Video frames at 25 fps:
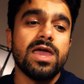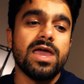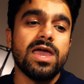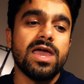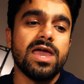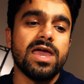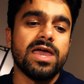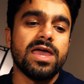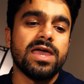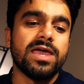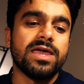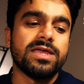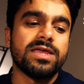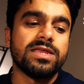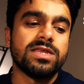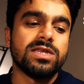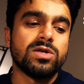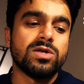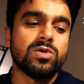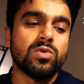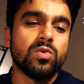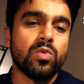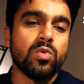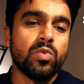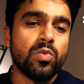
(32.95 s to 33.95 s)

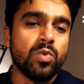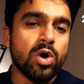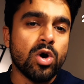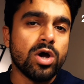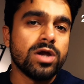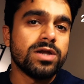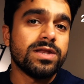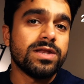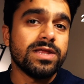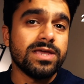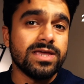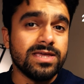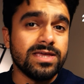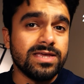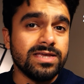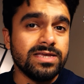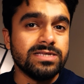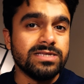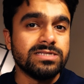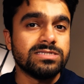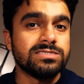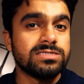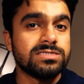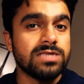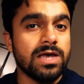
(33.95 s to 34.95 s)
and what is